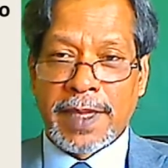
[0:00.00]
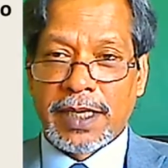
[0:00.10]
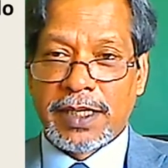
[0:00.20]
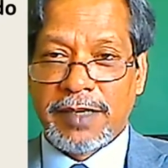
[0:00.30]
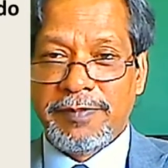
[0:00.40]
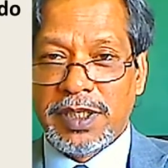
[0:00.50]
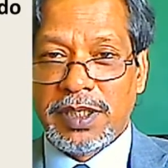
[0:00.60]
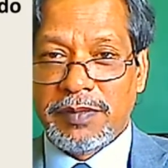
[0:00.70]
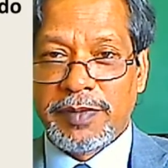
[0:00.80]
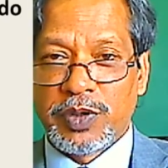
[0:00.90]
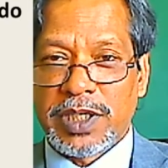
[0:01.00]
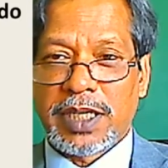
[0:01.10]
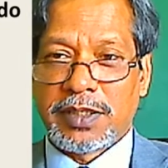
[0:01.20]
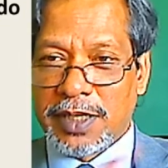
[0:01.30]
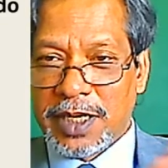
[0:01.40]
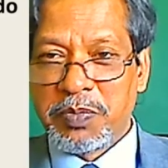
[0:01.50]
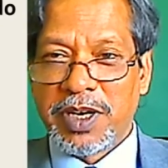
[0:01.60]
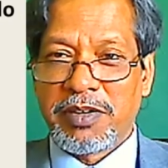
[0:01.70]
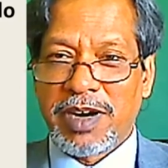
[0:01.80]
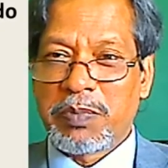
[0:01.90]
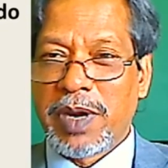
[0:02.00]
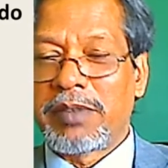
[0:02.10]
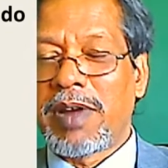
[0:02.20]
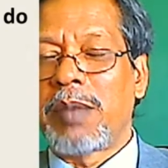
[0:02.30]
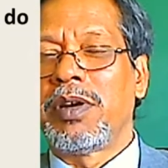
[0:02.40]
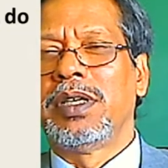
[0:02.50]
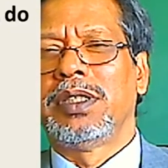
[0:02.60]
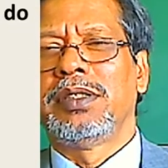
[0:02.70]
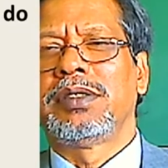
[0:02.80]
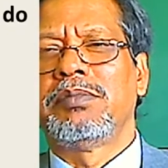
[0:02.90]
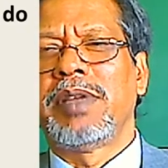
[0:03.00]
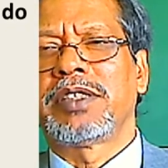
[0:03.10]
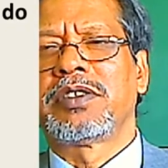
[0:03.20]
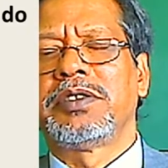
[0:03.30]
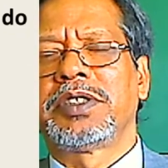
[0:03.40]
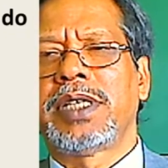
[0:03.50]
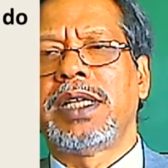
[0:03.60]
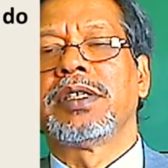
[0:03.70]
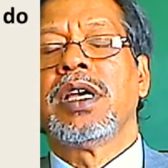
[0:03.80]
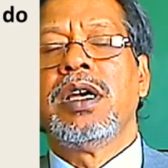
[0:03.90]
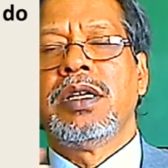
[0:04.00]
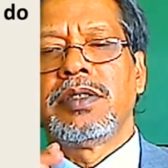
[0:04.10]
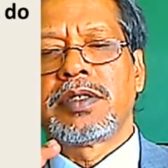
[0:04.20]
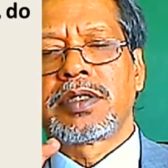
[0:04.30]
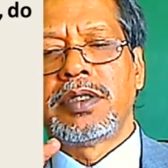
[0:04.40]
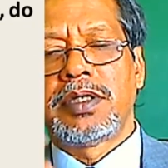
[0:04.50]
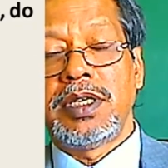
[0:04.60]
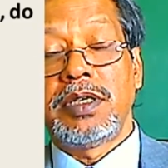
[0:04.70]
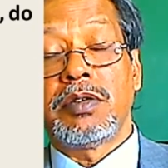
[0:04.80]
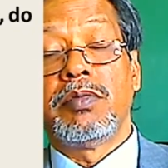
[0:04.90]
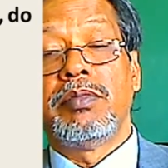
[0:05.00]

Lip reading: Give me a few seconds, let me correct my grammar. This makes no sense. Just continue.